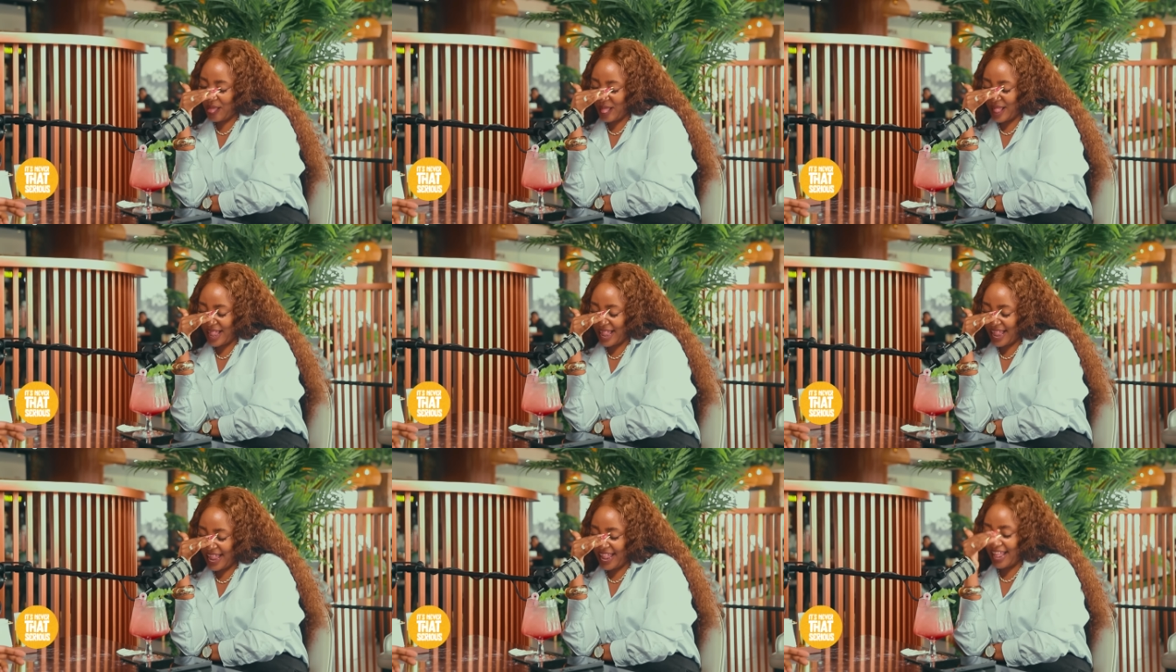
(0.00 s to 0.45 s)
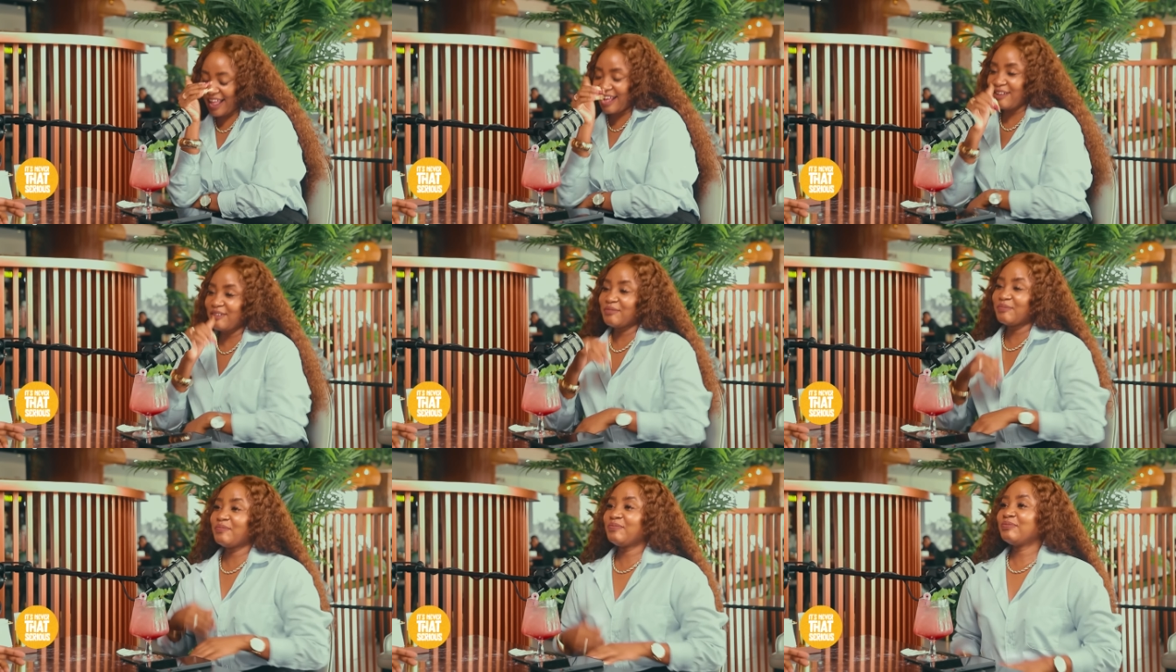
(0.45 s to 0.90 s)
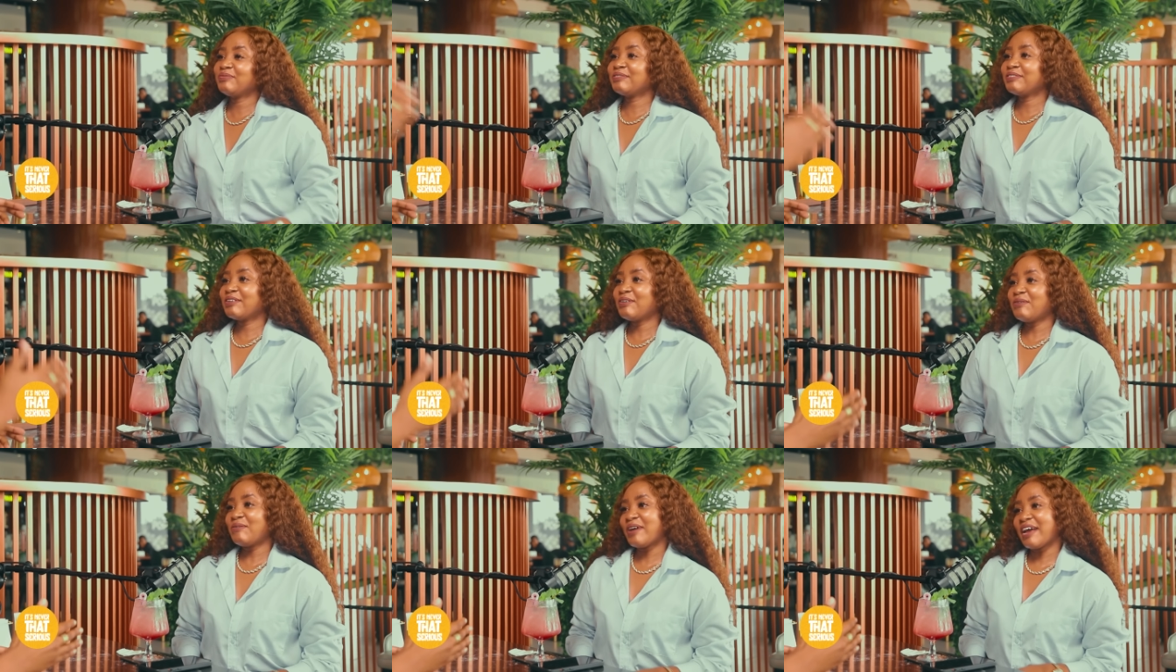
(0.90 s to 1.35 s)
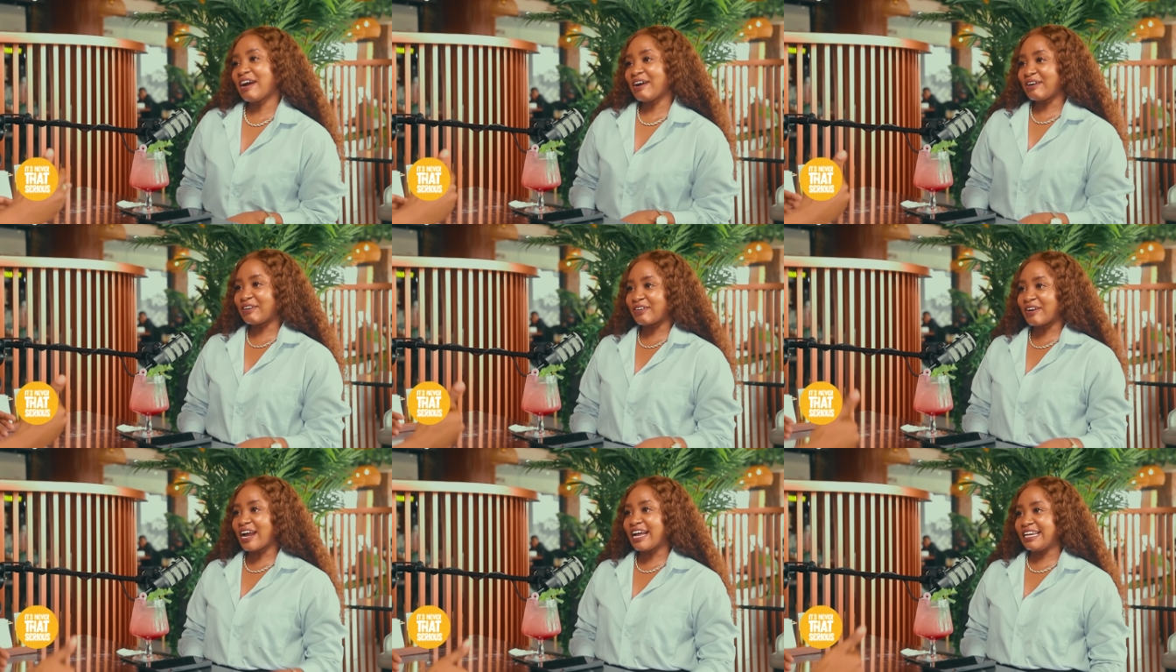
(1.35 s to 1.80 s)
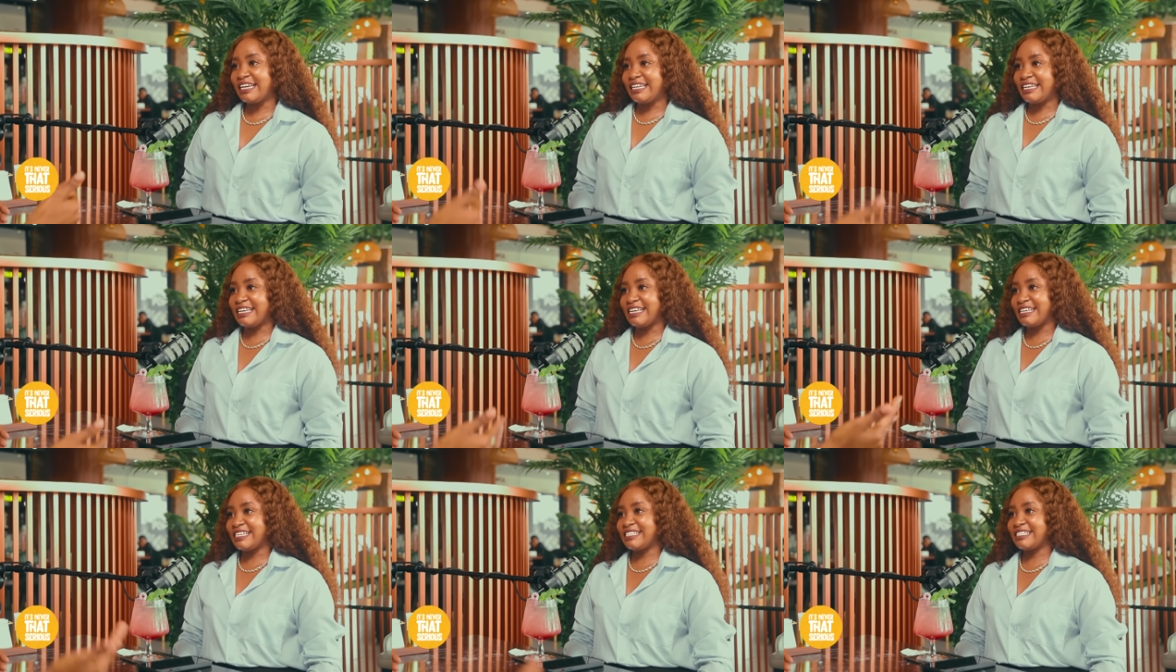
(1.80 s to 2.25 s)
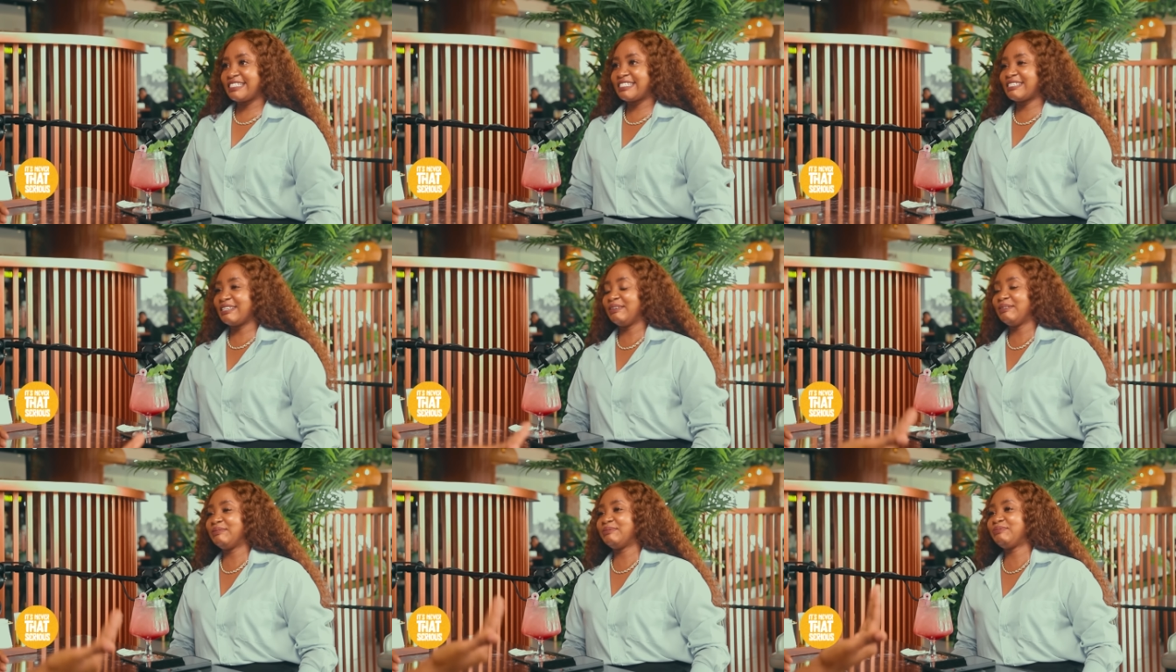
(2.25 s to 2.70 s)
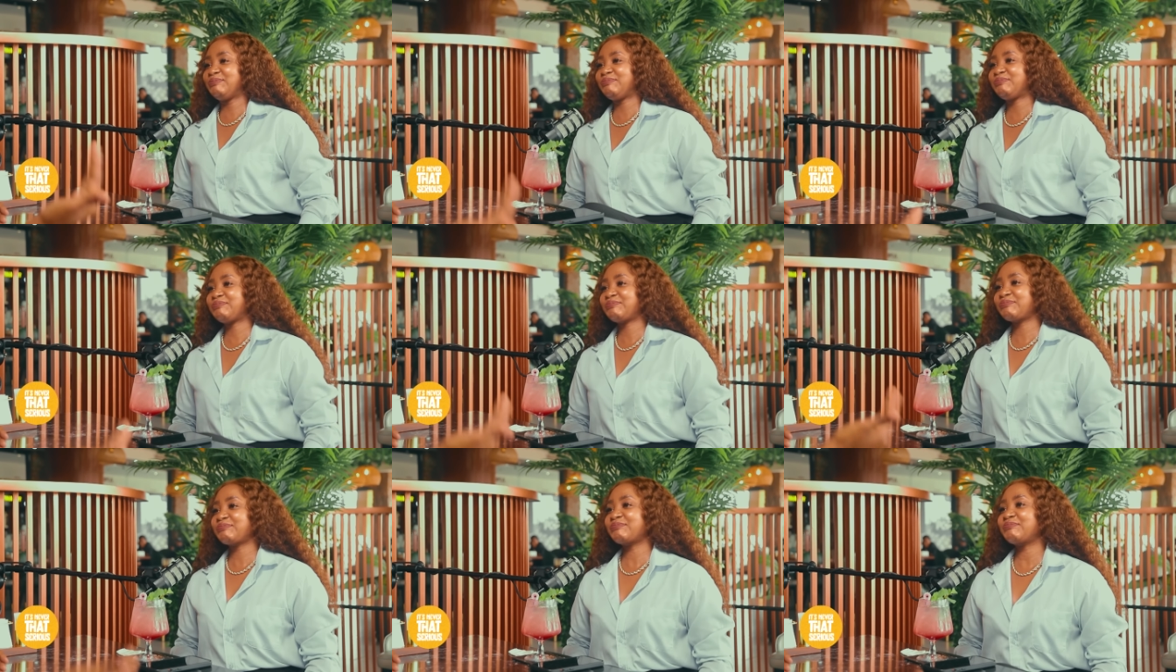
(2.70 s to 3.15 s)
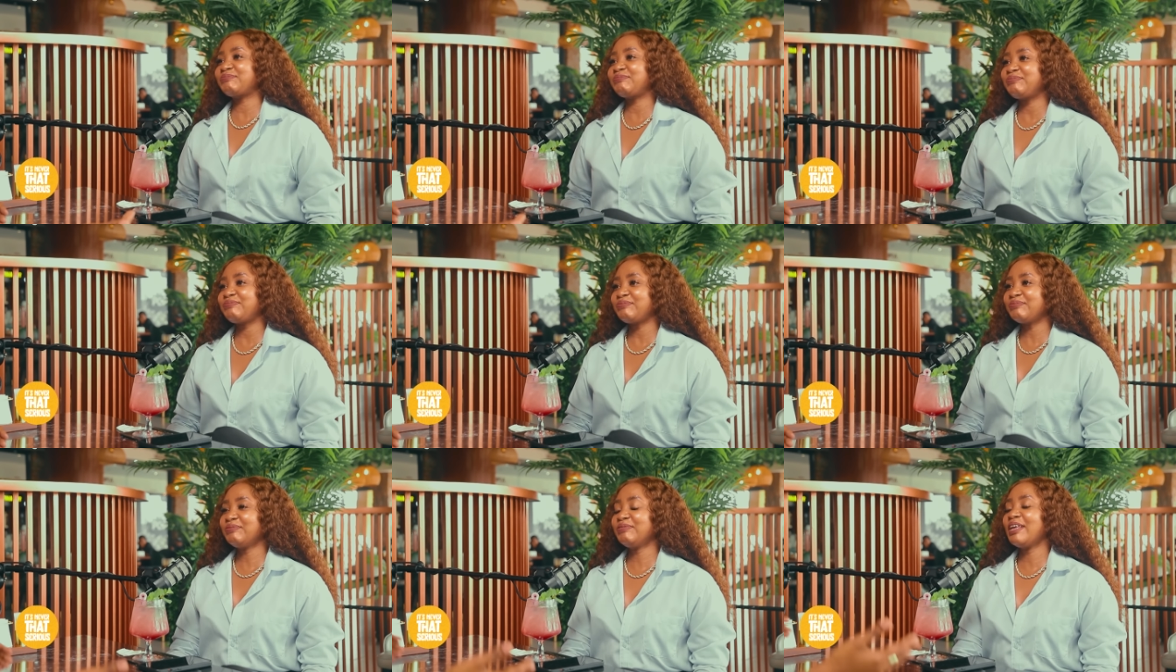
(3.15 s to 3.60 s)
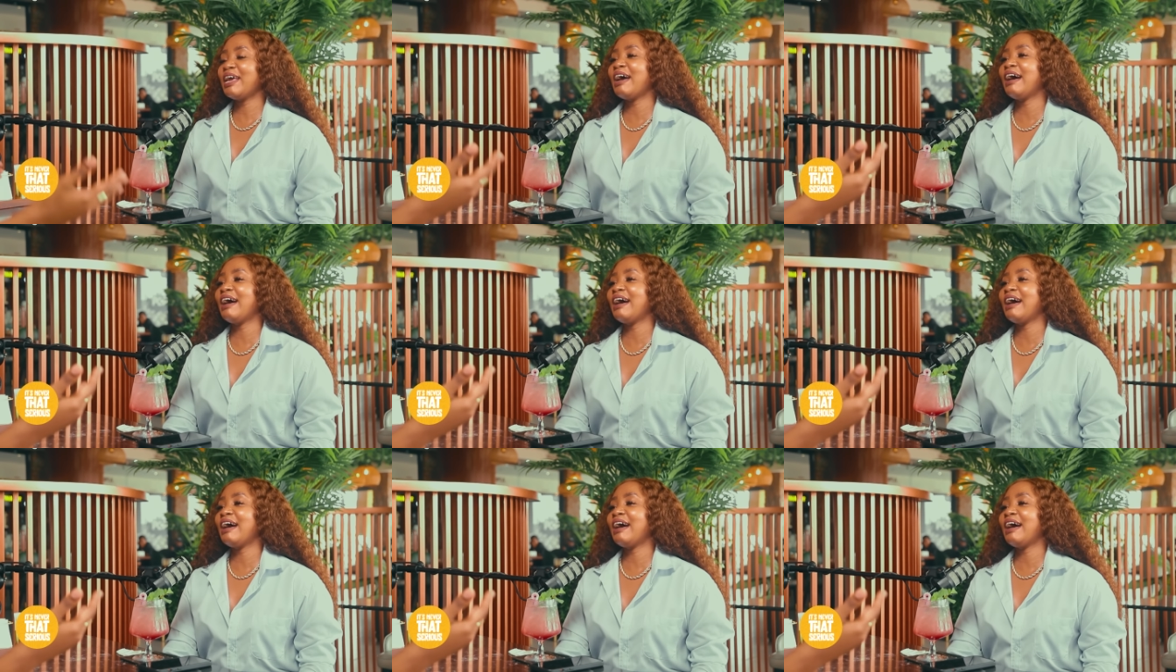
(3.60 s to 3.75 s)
We are like how long it's been since primary is like